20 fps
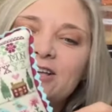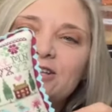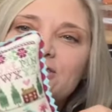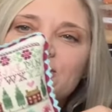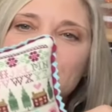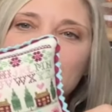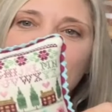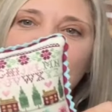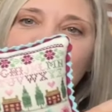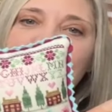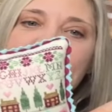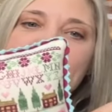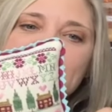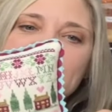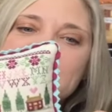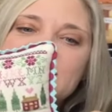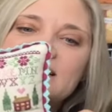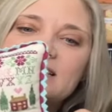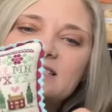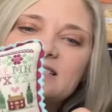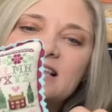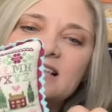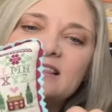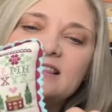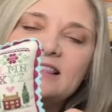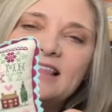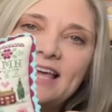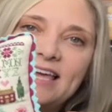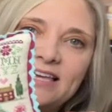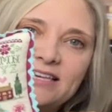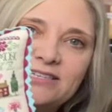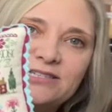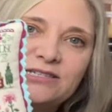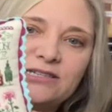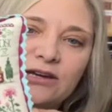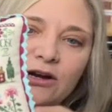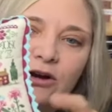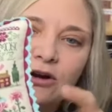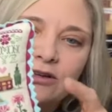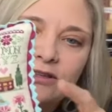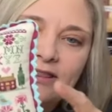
So this is a her